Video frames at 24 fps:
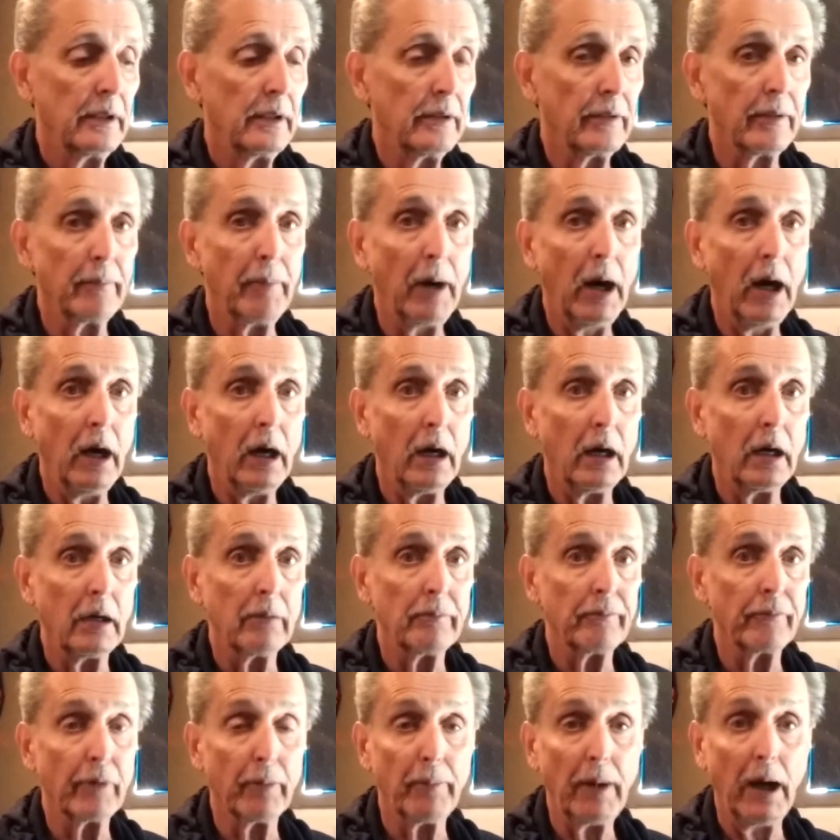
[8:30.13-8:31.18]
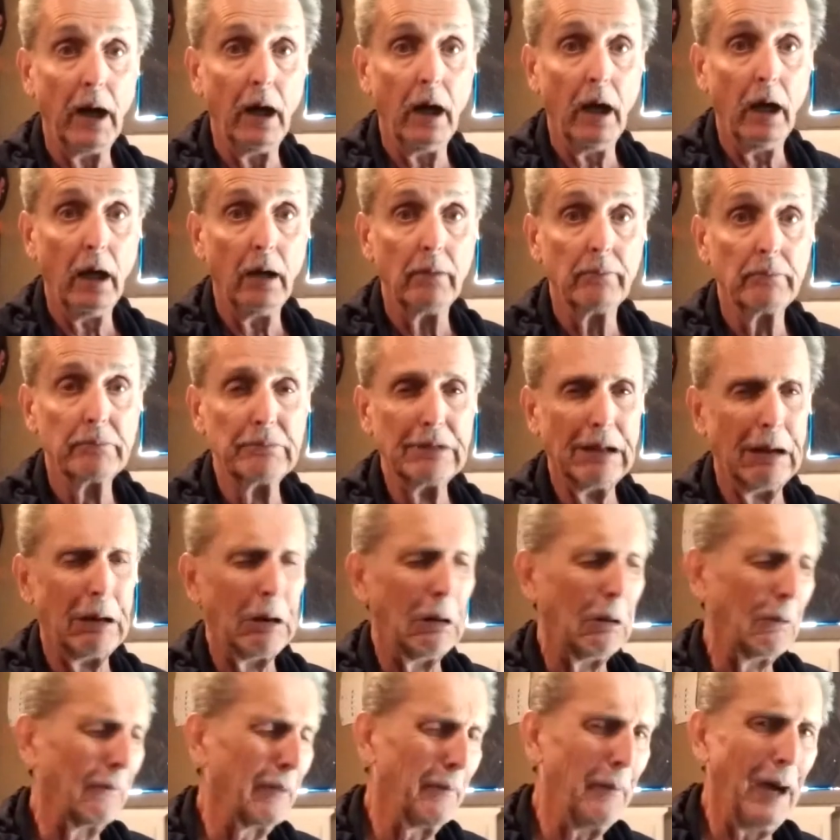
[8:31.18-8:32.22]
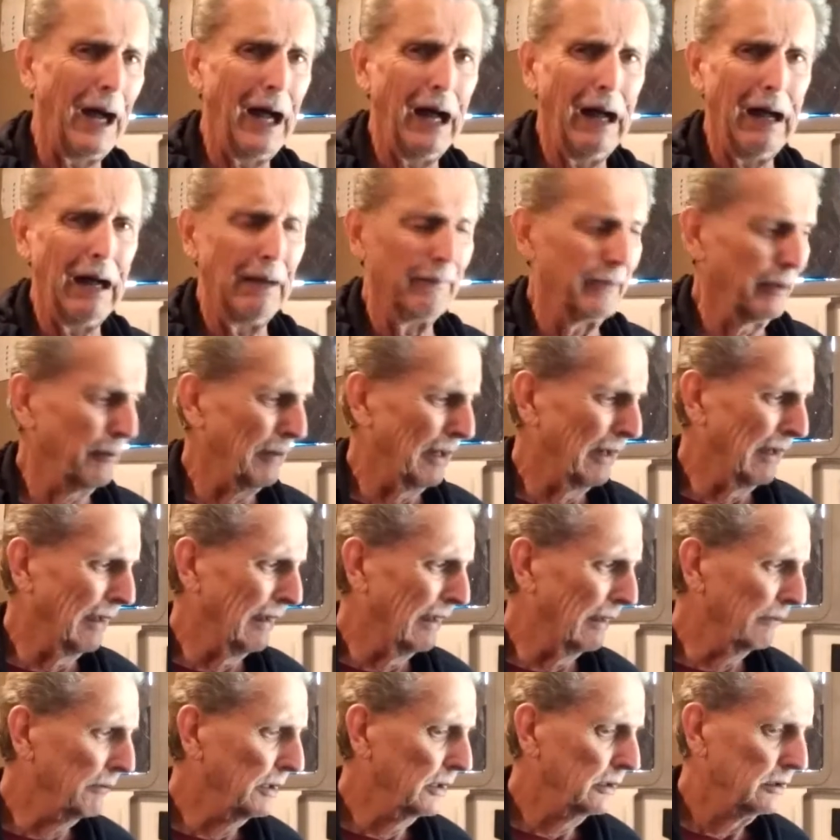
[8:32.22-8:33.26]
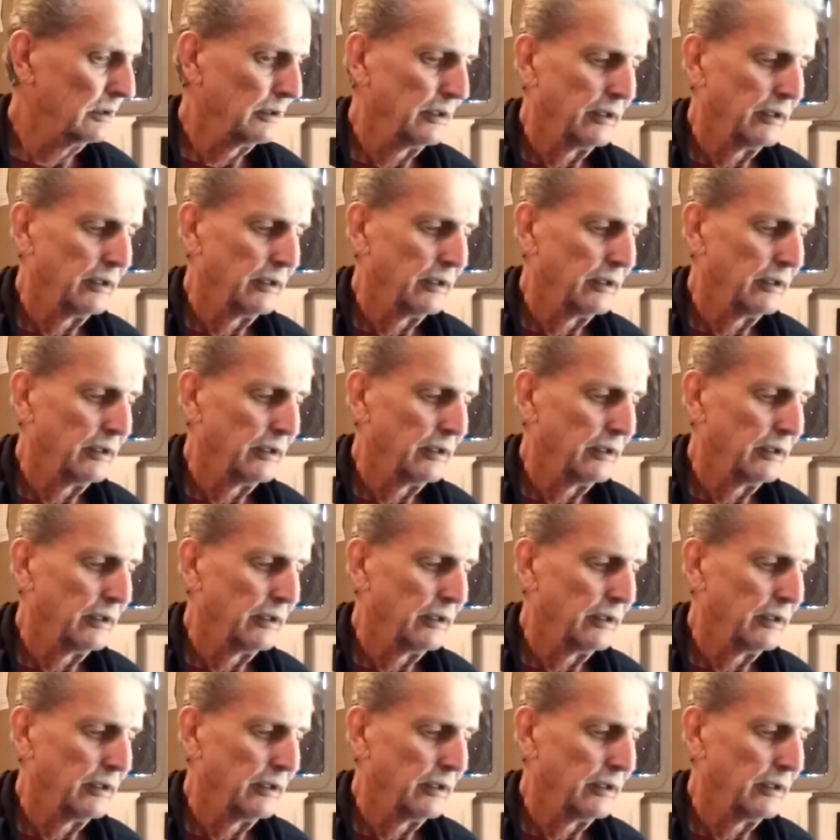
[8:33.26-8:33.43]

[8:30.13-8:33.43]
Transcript: the bomb, the bomb, no, the bomb, the bomb.